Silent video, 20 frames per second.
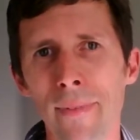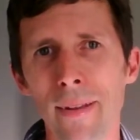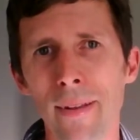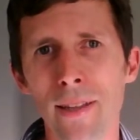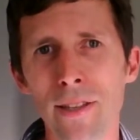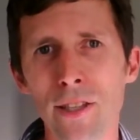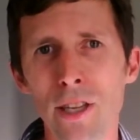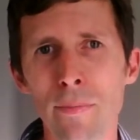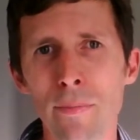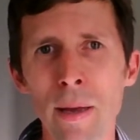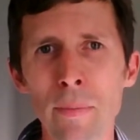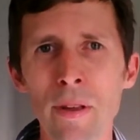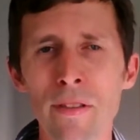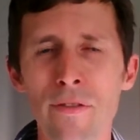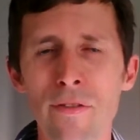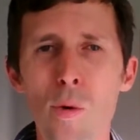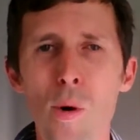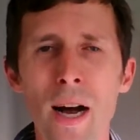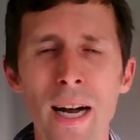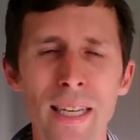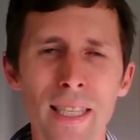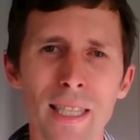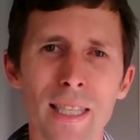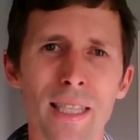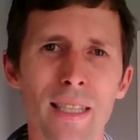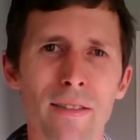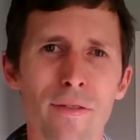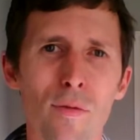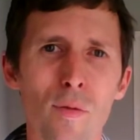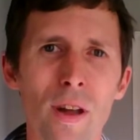And so maybe for us,
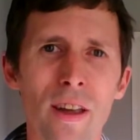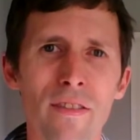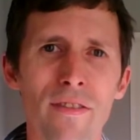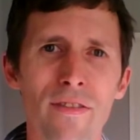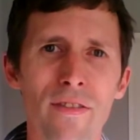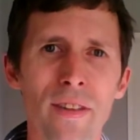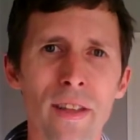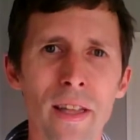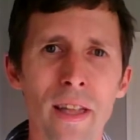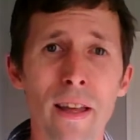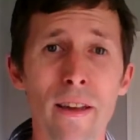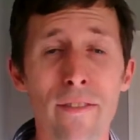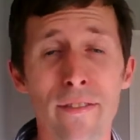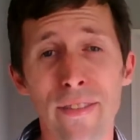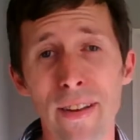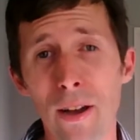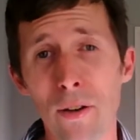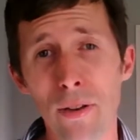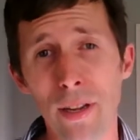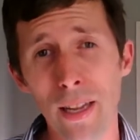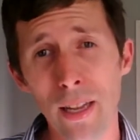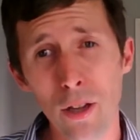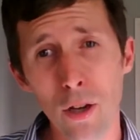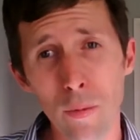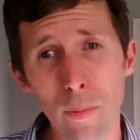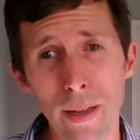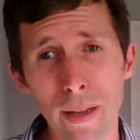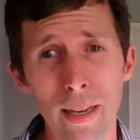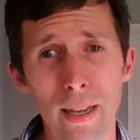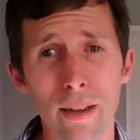if we've felt a little
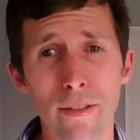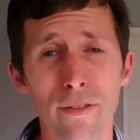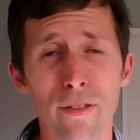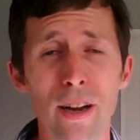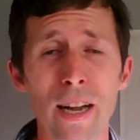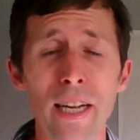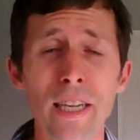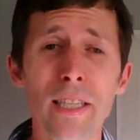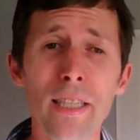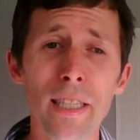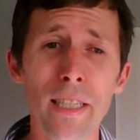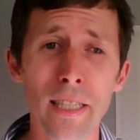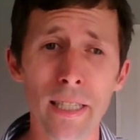bit afraid,